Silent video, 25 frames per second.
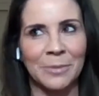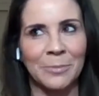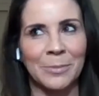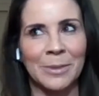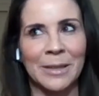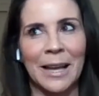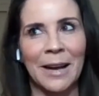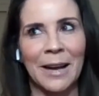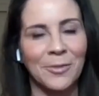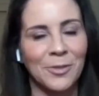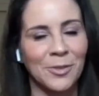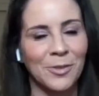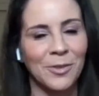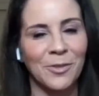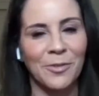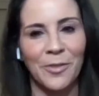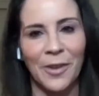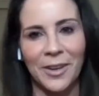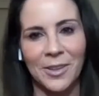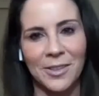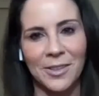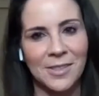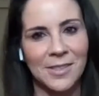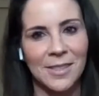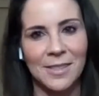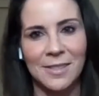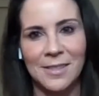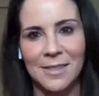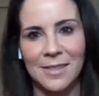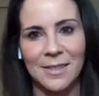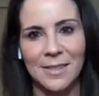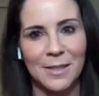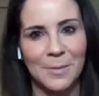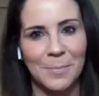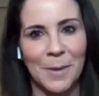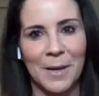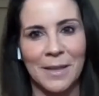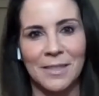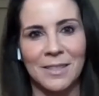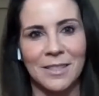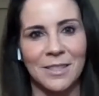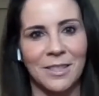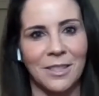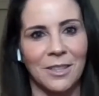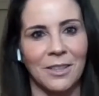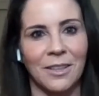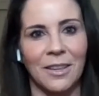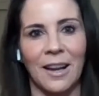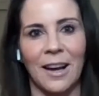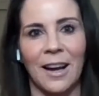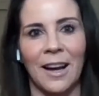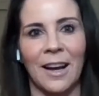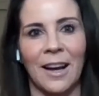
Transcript: but after the fire season this past year,